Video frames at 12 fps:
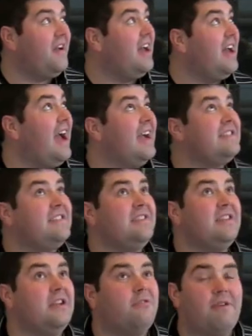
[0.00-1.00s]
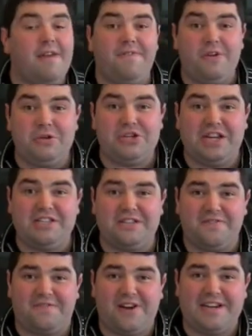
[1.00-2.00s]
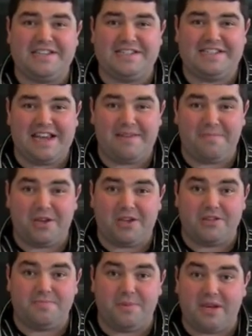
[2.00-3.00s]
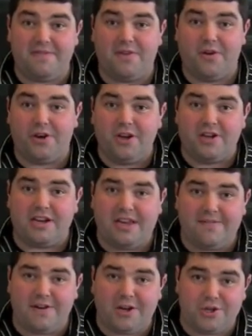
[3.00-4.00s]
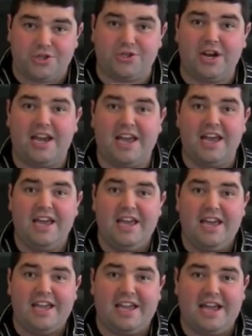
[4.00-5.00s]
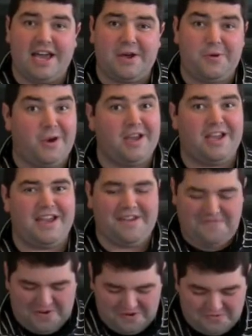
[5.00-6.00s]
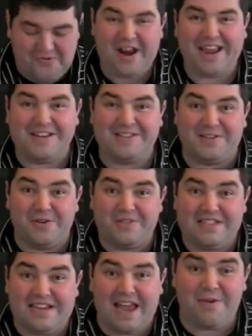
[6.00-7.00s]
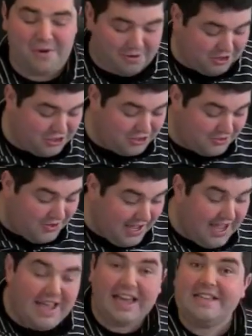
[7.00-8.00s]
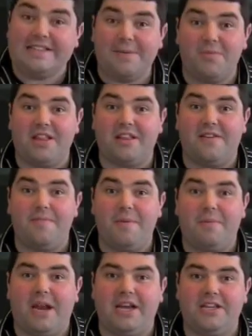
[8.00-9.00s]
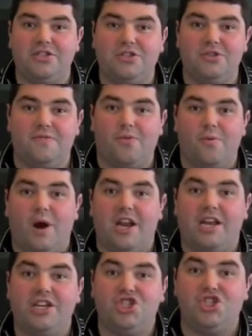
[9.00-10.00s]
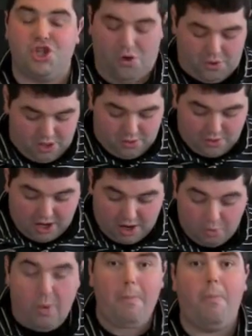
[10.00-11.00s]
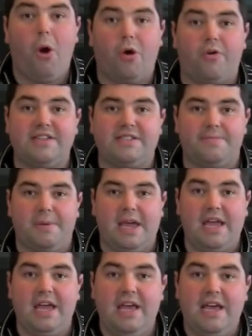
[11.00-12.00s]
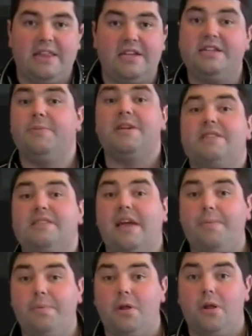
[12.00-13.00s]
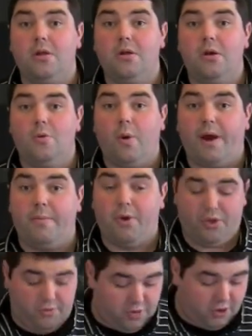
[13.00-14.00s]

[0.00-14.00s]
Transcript: had to seek refuge under the veranda today because, believe it or not, even in Australia you get quite heavy rain. So today what I'm going to do is something that I've been planning to do for a while, is show you a one-pot recipe that is my staple when I'm on the